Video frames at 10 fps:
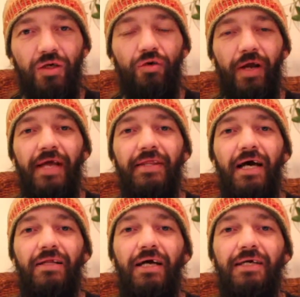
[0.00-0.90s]
create
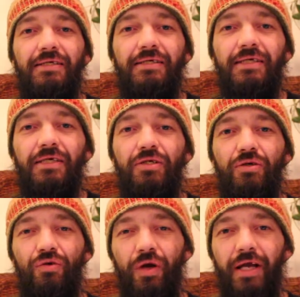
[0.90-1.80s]
that legacy,
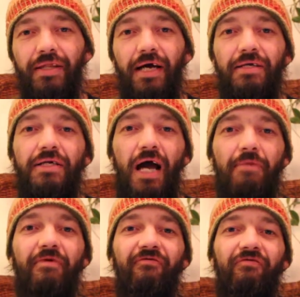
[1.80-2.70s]
to create that
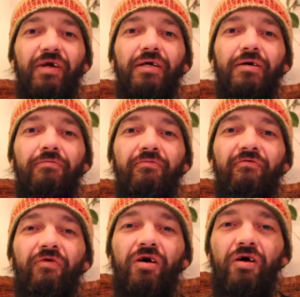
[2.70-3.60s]
time and freedom
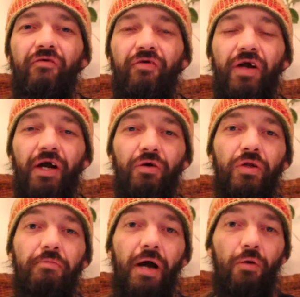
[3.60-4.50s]
for not
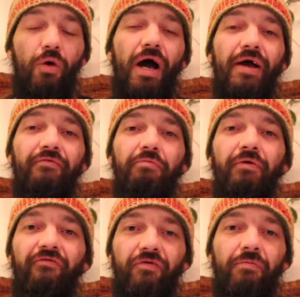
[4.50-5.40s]
only my wife,
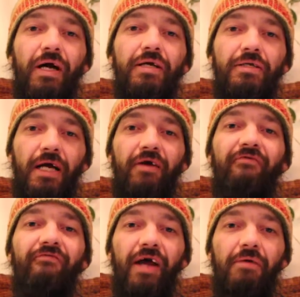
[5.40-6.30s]
but for my entire
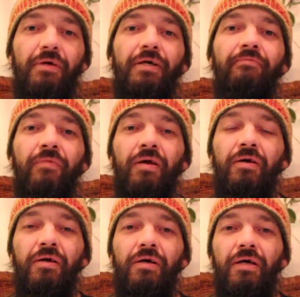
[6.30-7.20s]
family.
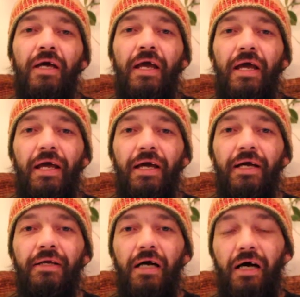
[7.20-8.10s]

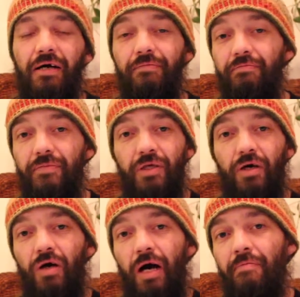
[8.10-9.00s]
And, uh, you
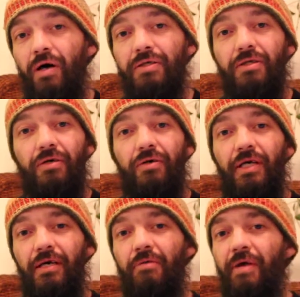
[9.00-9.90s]
know, I'm also
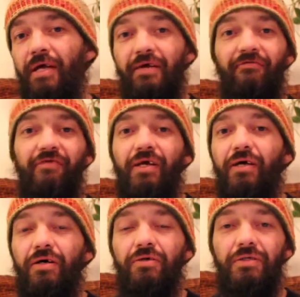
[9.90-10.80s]
here making
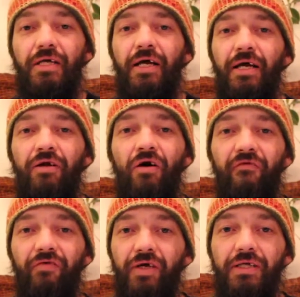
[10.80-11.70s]
videos and
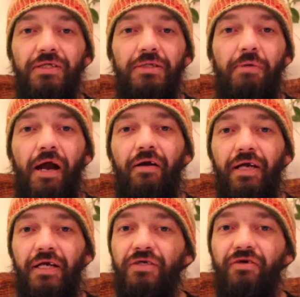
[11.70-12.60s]
hopefully
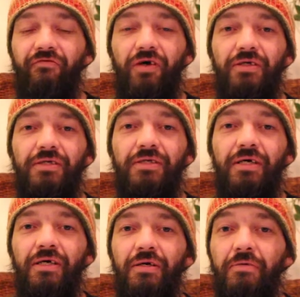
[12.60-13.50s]
inspiring introverts
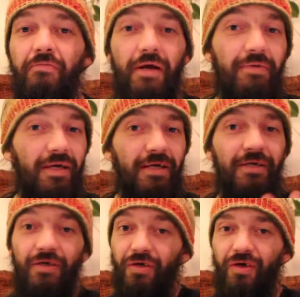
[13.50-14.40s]

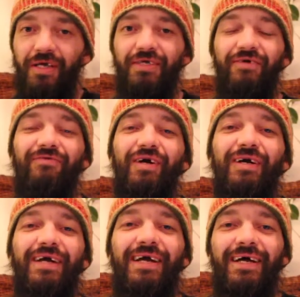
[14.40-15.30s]
maybe you're an
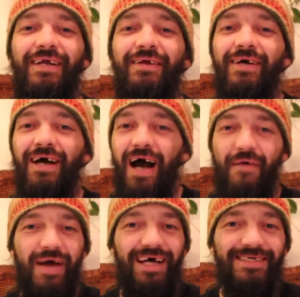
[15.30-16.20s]
introvert and
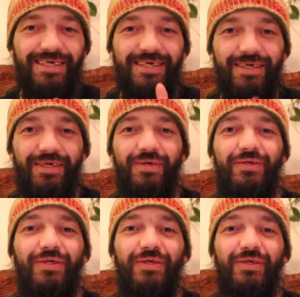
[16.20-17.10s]
I'm asking
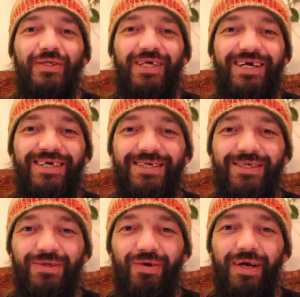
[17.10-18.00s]
you to share your
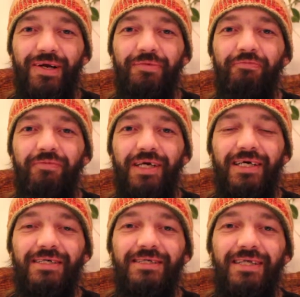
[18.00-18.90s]
story
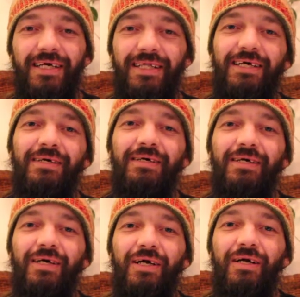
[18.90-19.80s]
because, like the
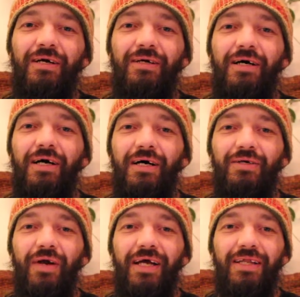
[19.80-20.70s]
uh,
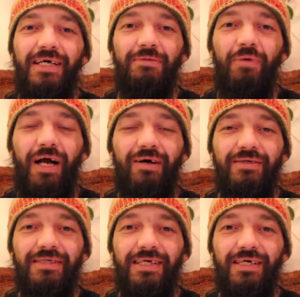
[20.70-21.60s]
great Les
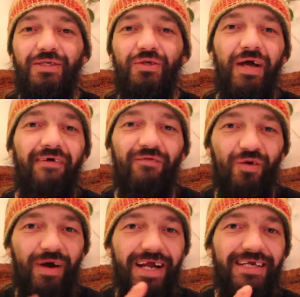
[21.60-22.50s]
Brown says, you have
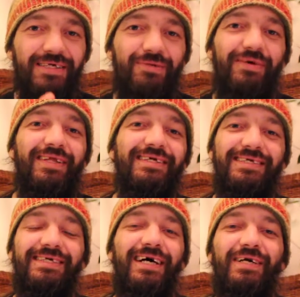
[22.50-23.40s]
greatness within
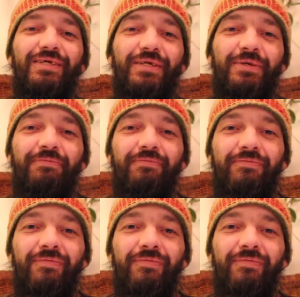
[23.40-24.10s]
inside you.